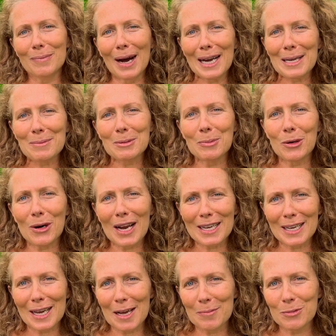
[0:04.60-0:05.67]
my name's
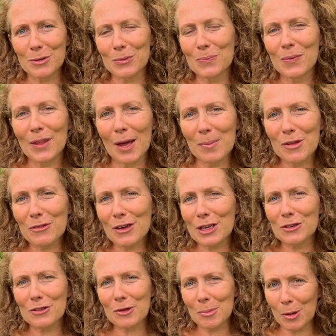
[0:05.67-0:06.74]
Morag Gamble. I'm the
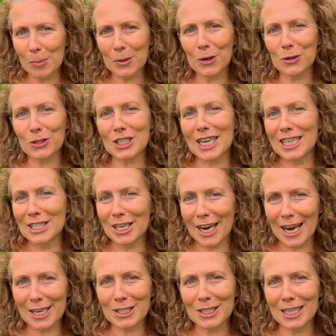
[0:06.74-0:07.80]
founder of the Permaculture
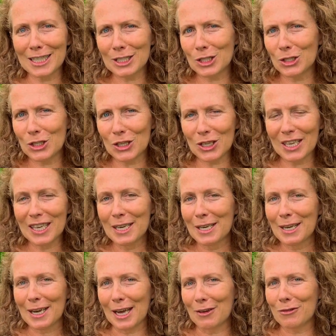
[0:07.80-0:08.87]
Education Institute,
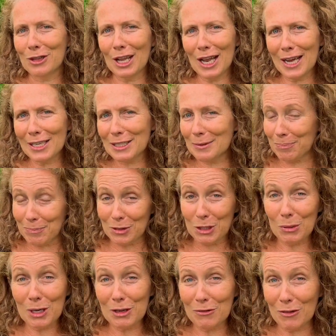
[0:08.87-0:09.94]
and for the last
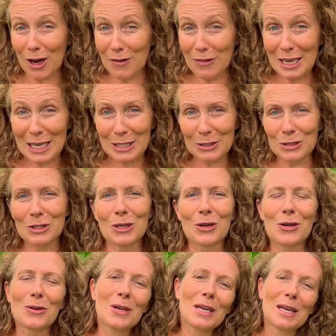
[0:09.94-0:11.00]
25 years or
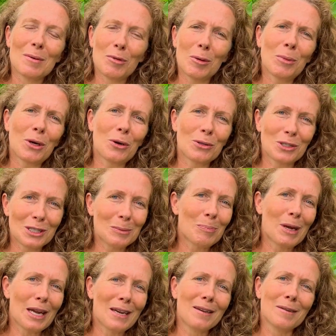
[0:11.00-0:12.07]
so, permaculture's
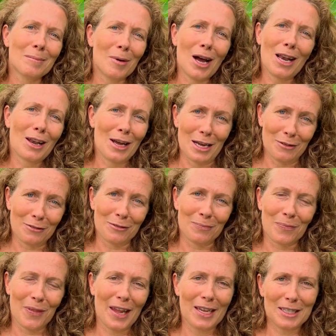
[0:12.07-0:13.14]
been my life.
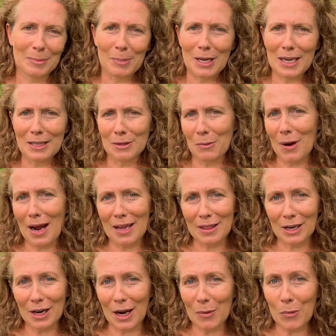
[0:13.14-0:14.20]
It's been the way
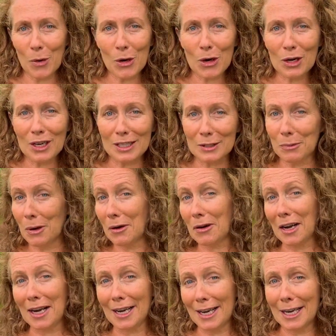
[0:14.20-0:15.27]
that I work, it's where
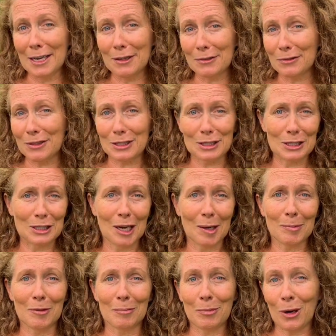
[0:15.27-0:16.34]
I live, it's the
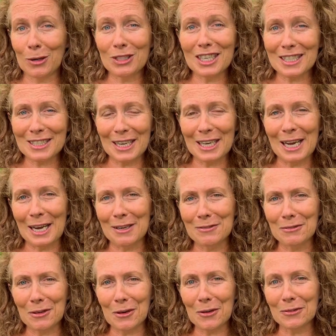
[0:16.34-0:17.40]
type of projects I get
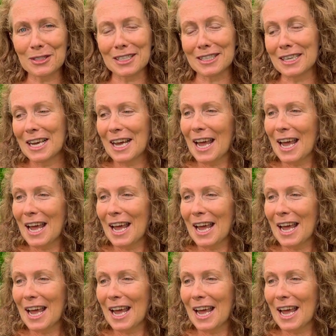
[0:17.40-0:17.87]
involved in,